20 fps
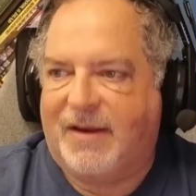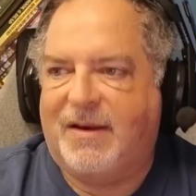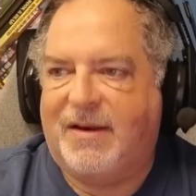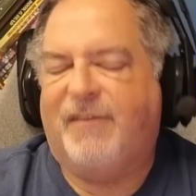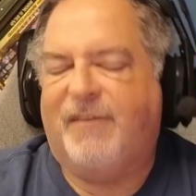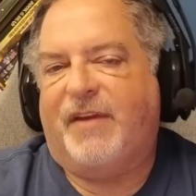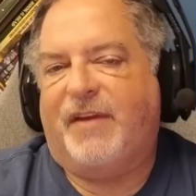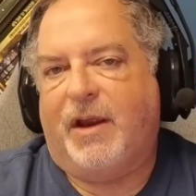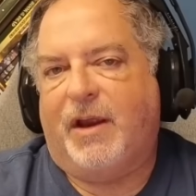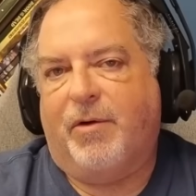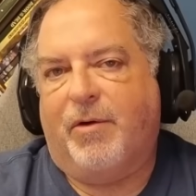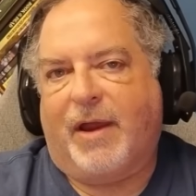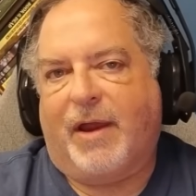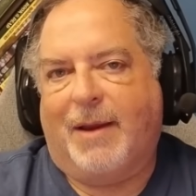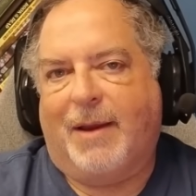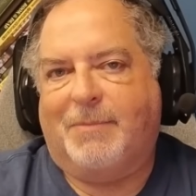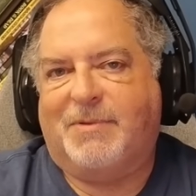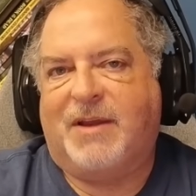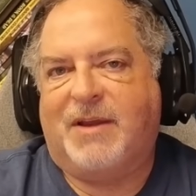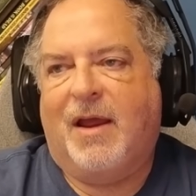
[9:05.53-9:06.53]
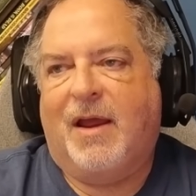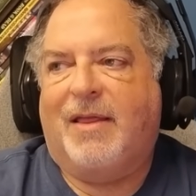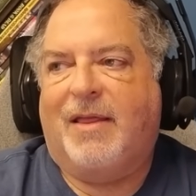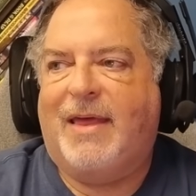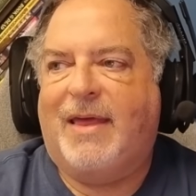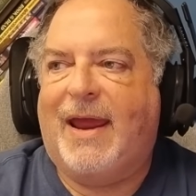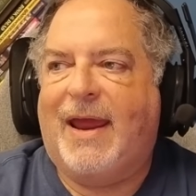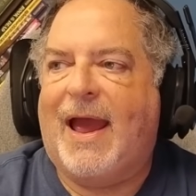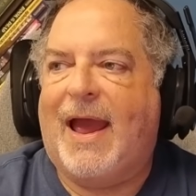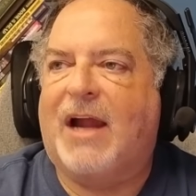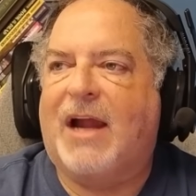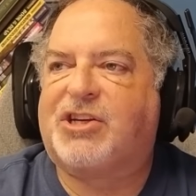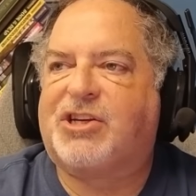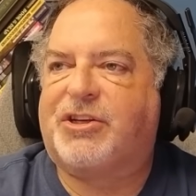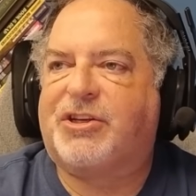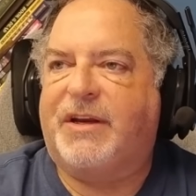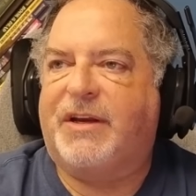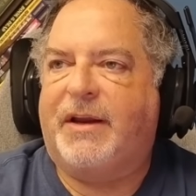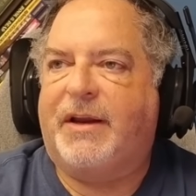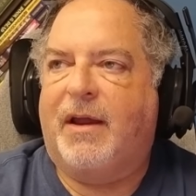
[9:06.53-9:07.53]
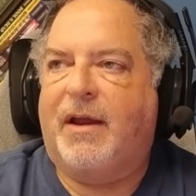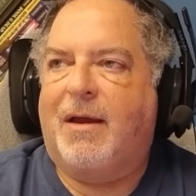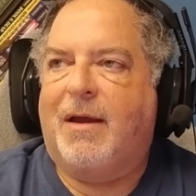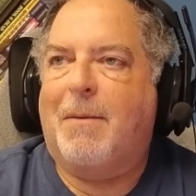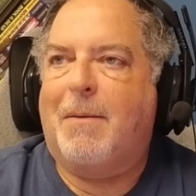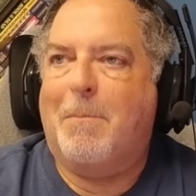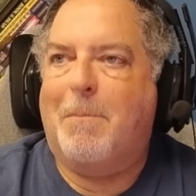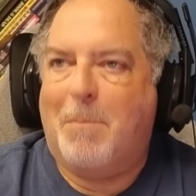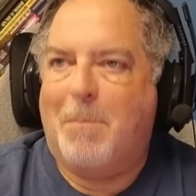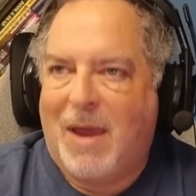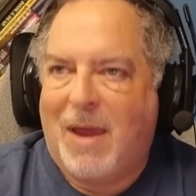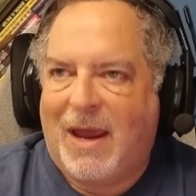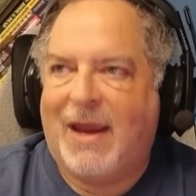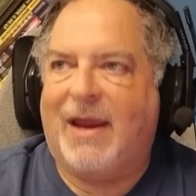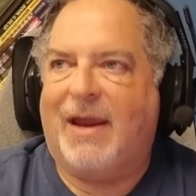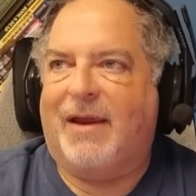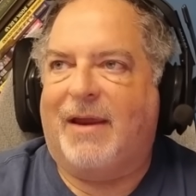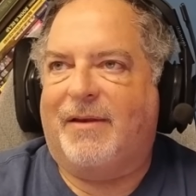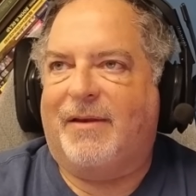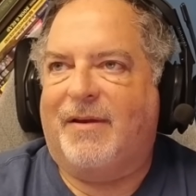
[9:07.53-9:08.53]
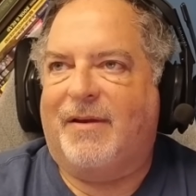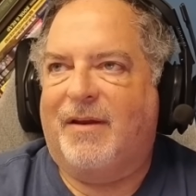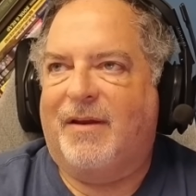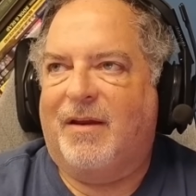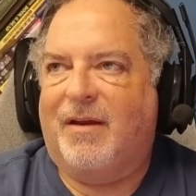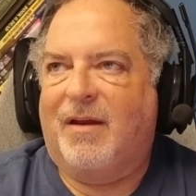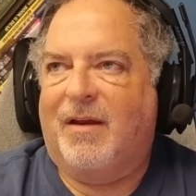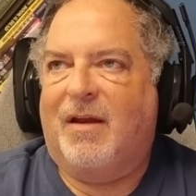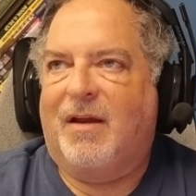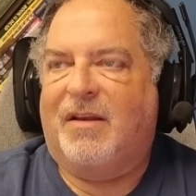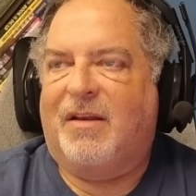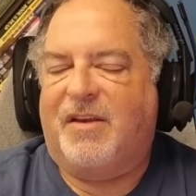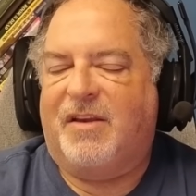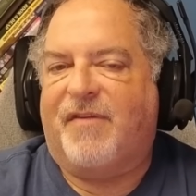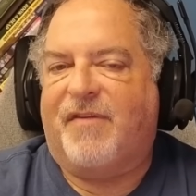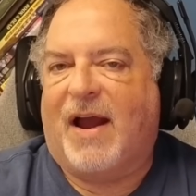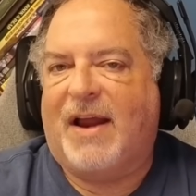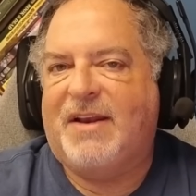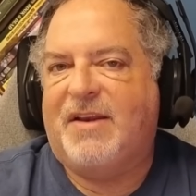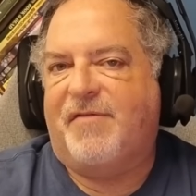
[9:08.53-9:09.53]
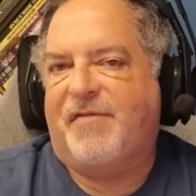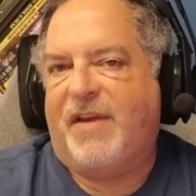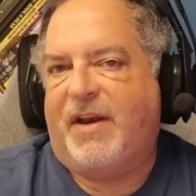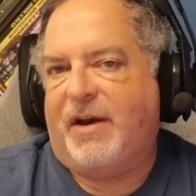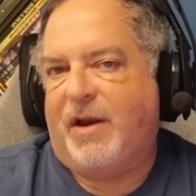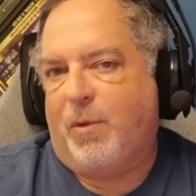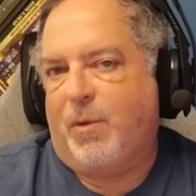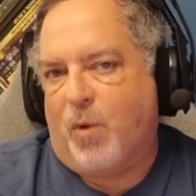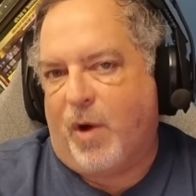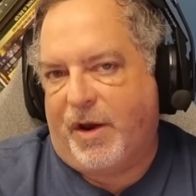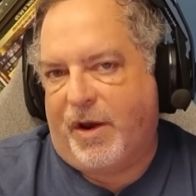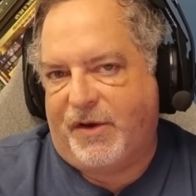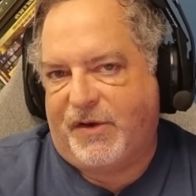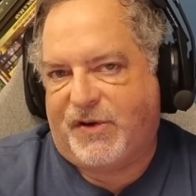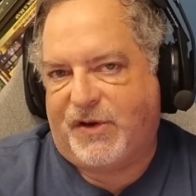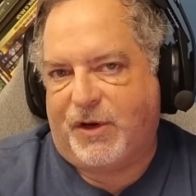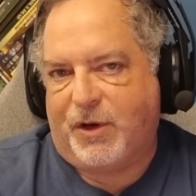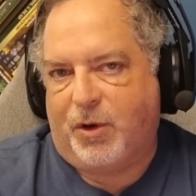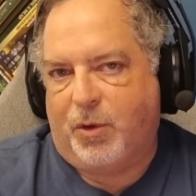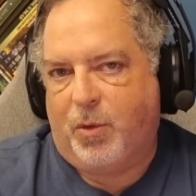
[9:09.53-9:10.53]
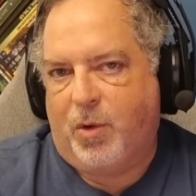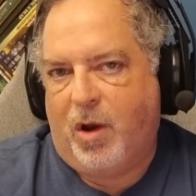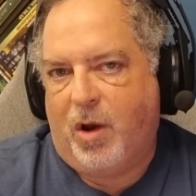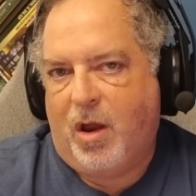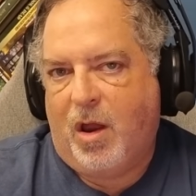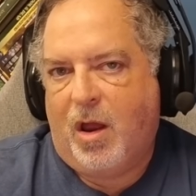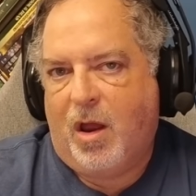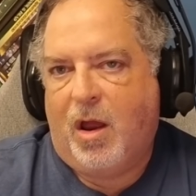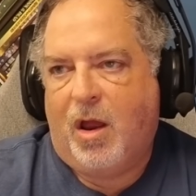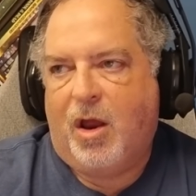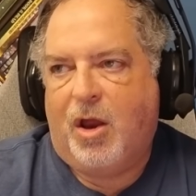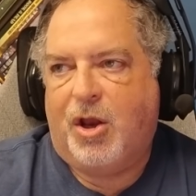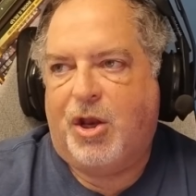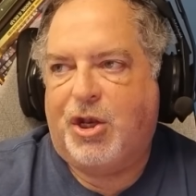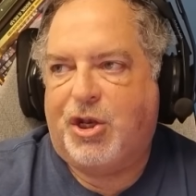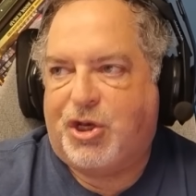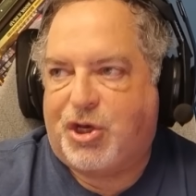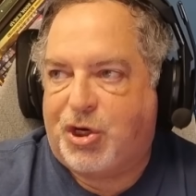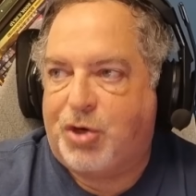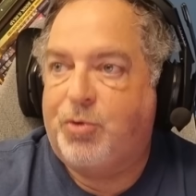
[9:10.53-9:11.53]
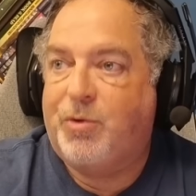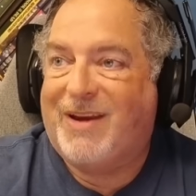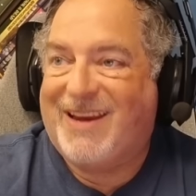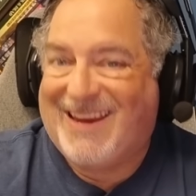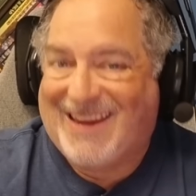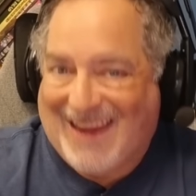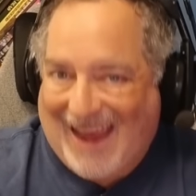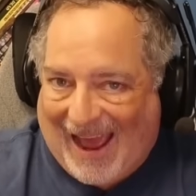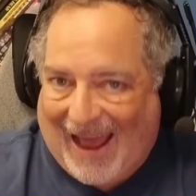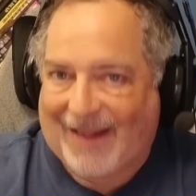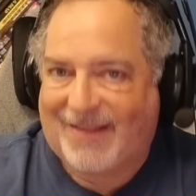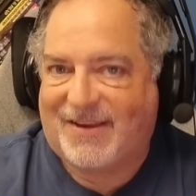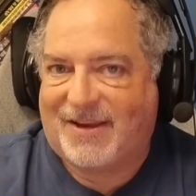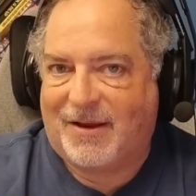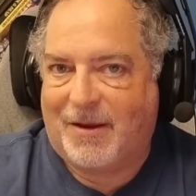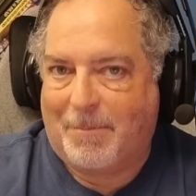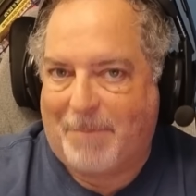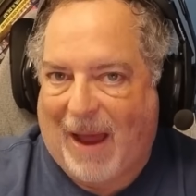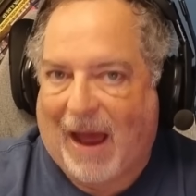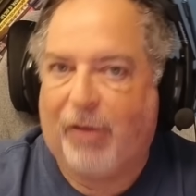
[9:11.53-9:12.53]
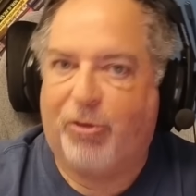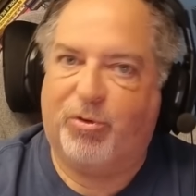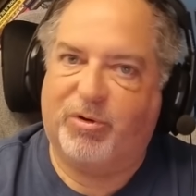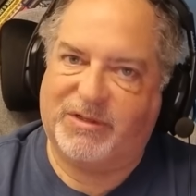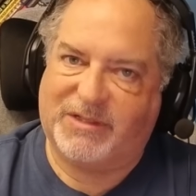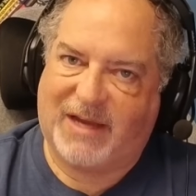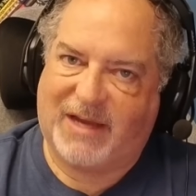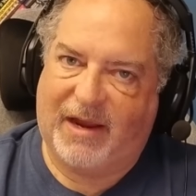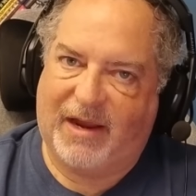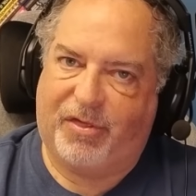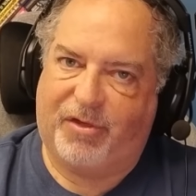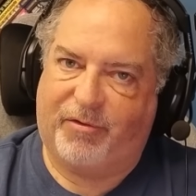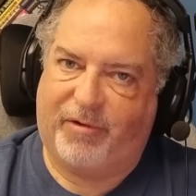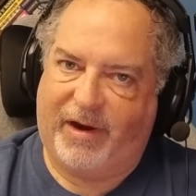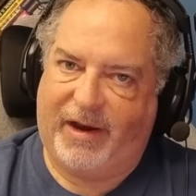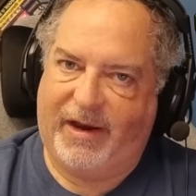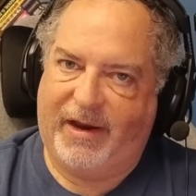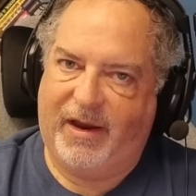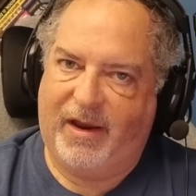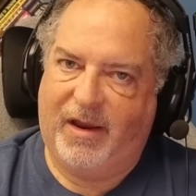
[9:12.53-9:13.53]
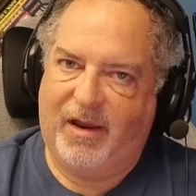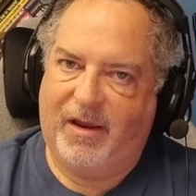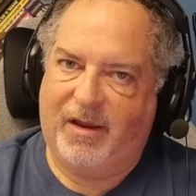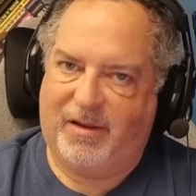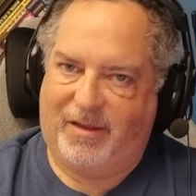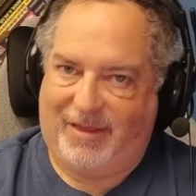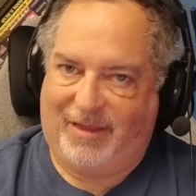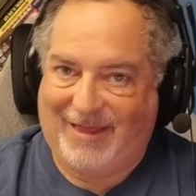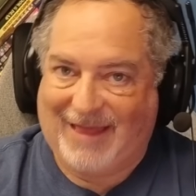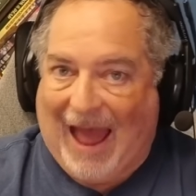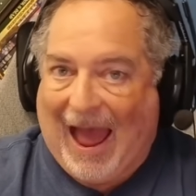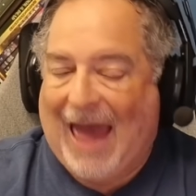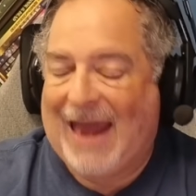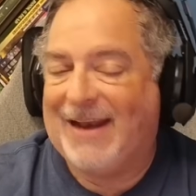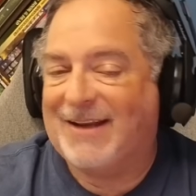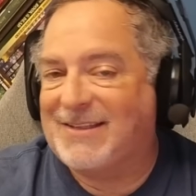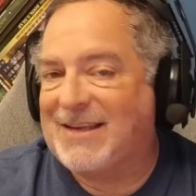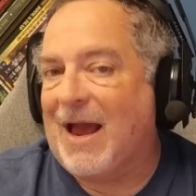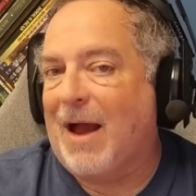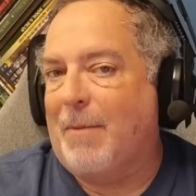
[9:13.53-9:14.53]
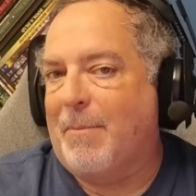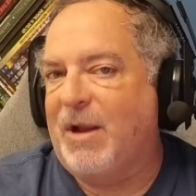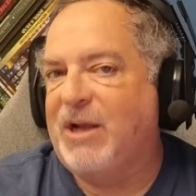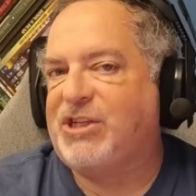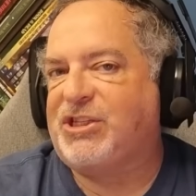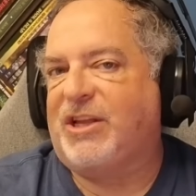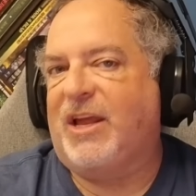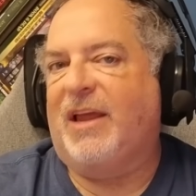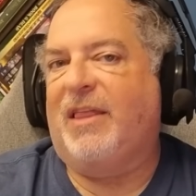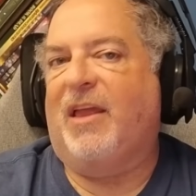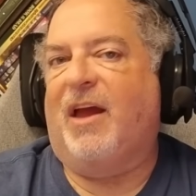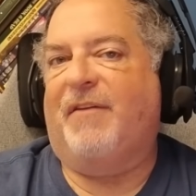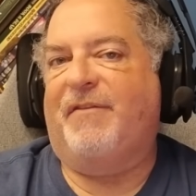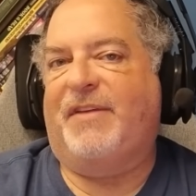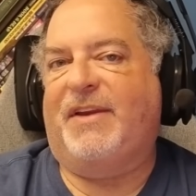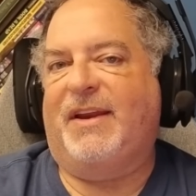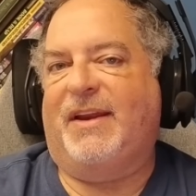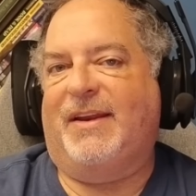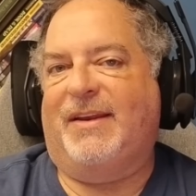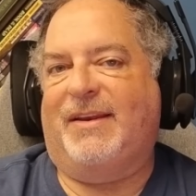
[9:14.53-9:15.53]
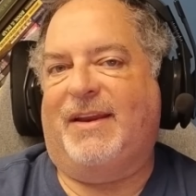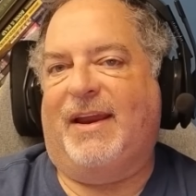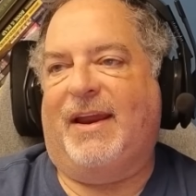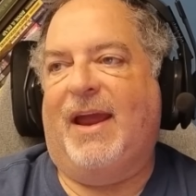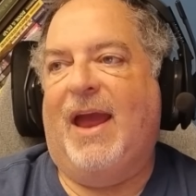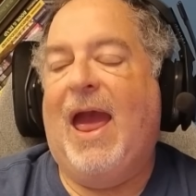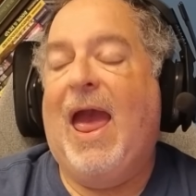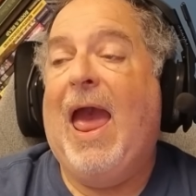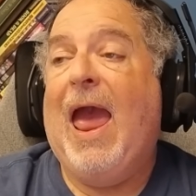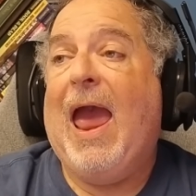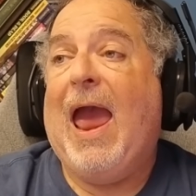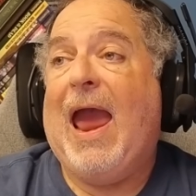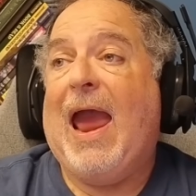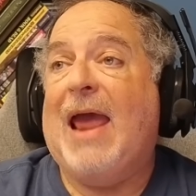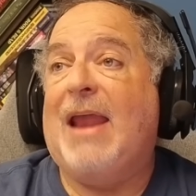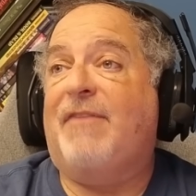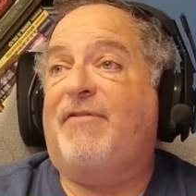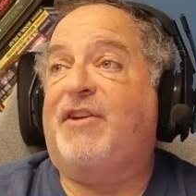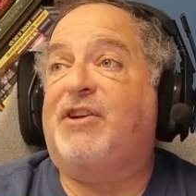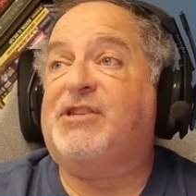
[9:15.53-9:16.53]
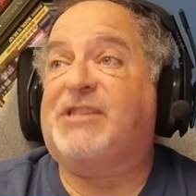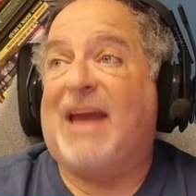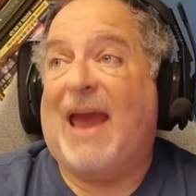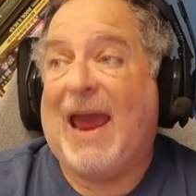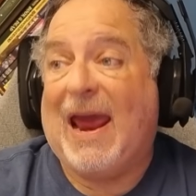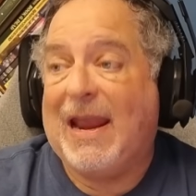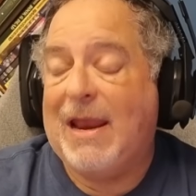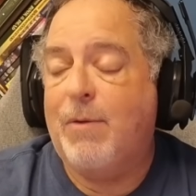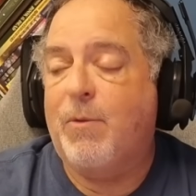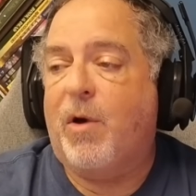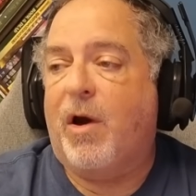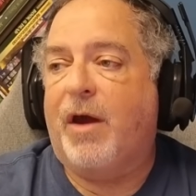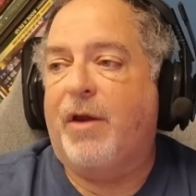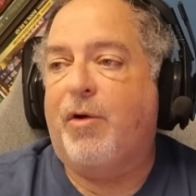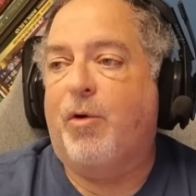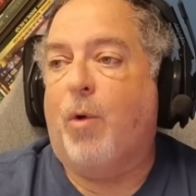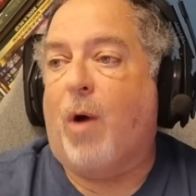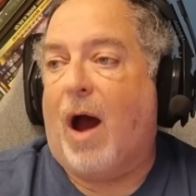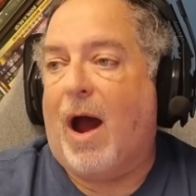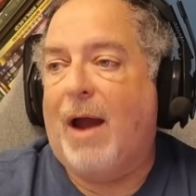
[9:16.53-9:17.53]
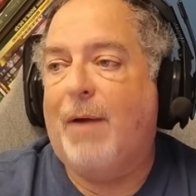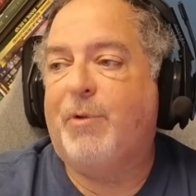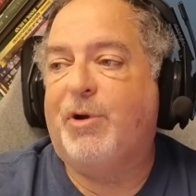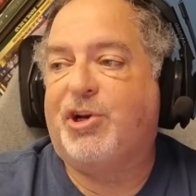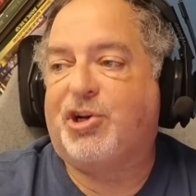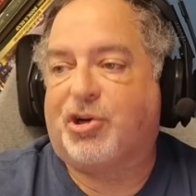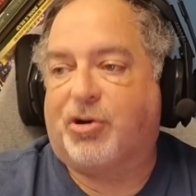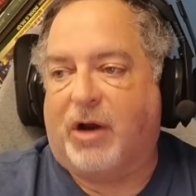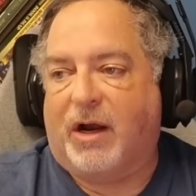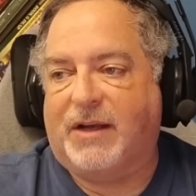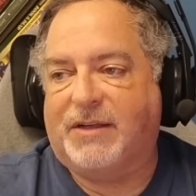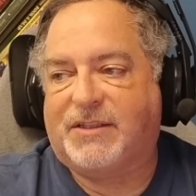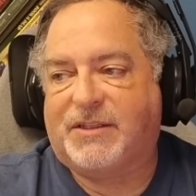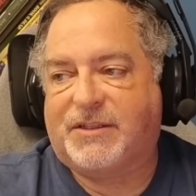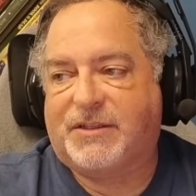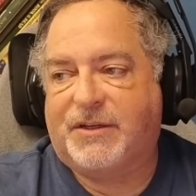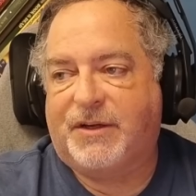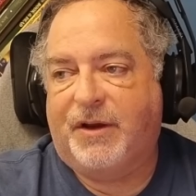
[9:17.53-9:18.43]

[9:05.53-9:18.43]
video games. They actually made Divine Divinity 1 and 2 to get Baldur's Gate 3. That is how much they love D&D. And if there's anyone who I would trust